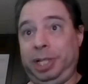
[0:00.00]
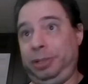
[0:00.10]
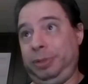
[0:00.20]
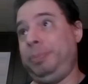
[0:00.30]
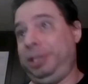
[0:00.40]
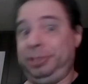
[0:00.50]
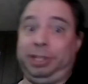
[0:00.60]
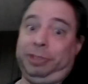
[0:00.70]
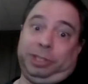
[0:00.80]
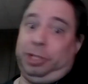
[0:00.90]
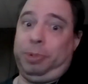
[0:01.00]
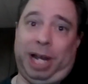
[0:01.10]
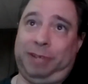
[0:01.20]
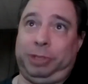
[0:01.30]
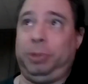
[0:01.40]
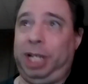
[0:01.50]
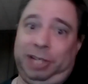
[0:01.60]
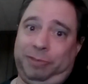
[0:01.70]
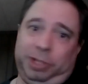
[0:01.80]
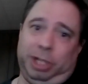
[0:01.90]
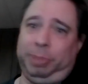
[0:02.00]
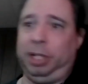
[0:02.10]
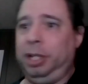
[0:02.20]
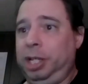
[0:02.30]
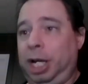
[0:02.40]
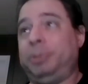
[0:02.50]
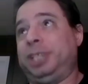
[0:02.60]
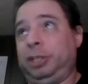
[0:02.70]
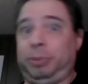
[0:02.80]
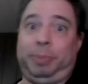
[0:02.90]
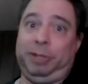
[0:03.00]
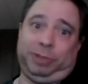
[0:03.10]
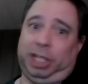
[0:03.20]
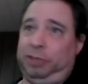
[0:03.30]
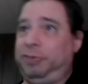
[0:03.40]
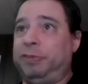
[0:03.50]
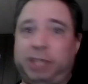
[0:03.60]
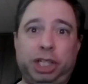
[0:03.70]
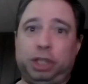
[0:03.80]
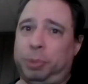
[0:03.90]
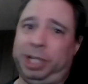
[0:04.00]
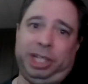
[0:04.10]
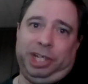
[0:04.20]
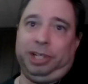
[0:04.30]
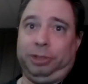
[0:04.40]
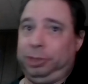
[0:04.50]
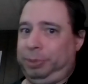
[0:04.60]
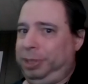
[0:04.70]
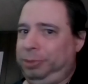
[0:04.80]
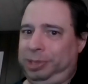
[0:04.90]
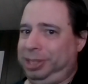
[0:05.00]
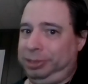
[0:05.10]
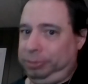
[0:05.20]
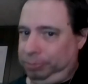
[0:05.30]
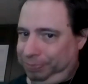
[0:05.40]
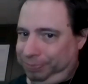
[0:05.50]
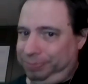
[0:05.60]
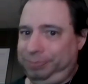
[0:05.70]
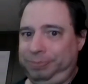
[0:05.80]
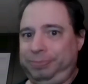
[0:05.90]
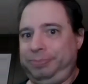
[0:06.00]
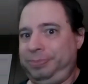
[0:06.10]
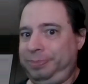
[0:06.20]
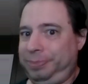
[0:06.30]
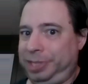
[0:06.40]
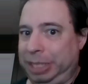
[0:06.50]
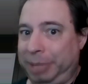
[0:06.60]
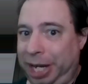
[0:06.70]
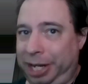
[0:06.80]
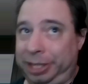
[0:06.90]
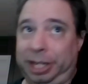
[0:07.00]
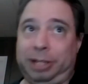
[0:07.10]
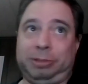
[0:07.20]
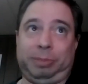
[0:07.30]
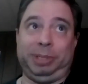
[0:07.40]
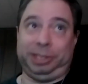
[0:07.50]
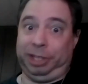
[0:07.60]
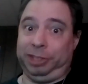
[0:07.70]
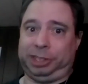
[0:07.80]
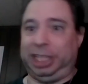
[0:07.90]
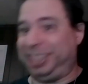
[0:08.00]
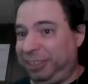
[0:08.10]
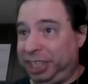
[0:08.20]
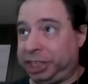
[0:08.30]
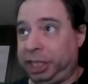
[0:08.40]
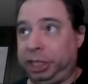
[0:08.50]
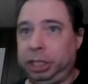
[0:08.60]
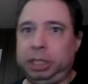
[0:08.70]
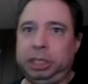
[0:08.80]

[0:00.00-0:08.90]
I mean, seriously, you have no life. You're gonna be obsessed with me for like 15, 20 years. I mean, come on now. I mean, seriously, seriously.